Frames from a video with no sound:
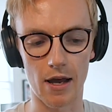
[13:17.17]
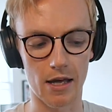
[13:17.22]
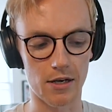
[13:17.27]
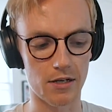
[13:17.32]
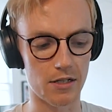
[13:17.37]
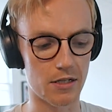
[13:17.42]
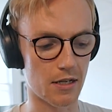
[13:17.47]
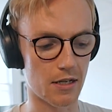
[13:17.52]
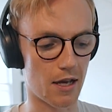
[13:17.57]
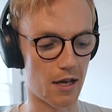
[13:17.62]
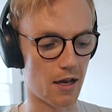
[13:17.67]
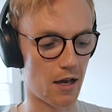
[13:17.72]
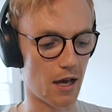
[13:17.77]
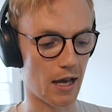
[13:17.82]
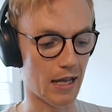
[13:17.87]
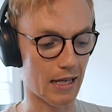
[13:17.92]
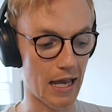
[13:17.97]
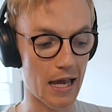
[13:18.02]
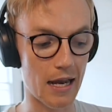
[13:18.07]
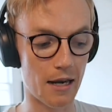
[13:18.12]
And
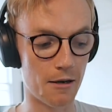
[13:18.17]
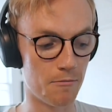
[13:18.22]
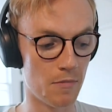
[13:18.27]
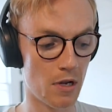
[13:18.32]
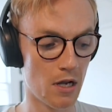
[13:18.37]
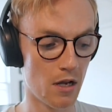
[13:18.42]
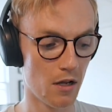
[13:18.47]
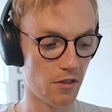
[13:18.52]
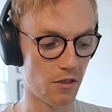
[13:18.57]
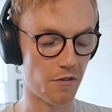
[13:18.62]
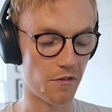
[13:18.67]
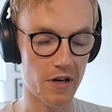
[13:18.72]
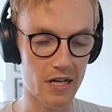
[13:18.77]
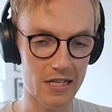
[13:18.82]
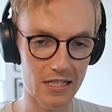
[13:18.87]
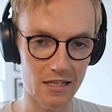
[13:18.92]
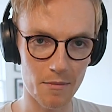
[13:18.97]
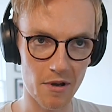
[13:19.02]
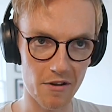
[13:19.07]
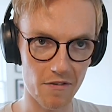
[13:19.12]
again, the
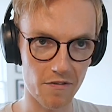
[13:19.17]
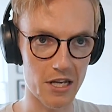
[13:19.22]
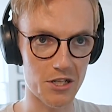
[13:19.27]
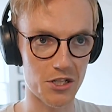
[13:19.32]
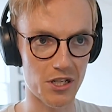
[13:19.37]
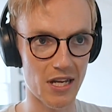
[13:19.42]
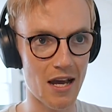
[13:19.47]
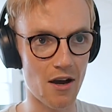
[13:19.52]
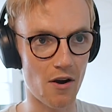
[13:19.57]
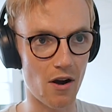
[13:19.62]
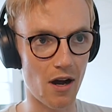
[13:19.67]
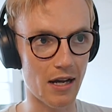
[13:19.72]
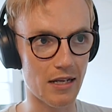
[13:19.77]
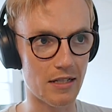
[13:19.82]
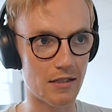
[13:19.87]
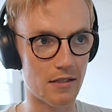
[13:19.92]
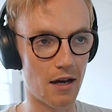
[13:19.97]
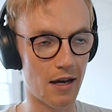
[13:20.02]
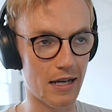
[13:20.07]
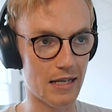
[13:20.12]
first time I flesh it out,
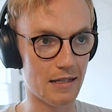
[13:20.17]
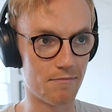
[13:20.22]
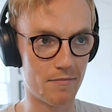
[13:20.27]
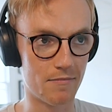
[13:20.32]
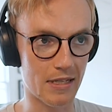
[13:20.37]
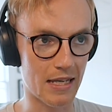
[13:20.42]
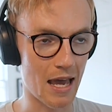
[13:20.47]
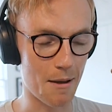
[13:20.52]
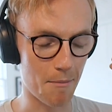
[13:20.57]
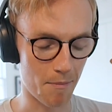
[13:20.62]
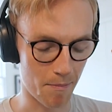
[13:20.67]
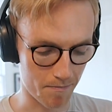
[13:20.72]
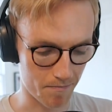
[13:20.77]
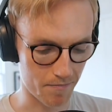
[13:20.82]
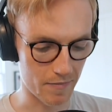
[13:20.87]
I get